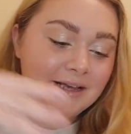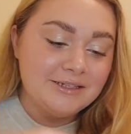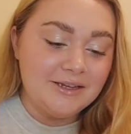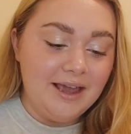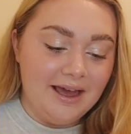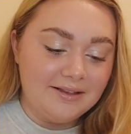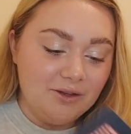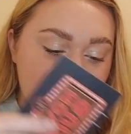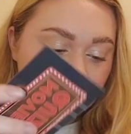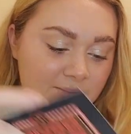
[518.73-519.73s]
So yeah, so
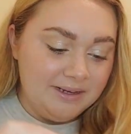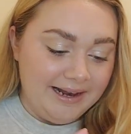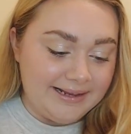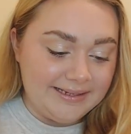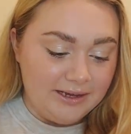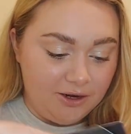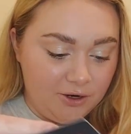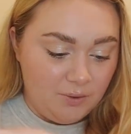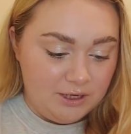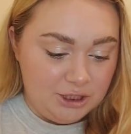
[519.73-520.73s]
it's got some classic kind
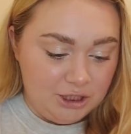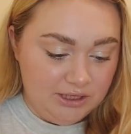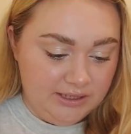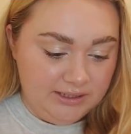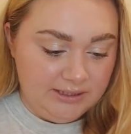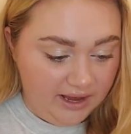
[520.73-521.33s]
of questions.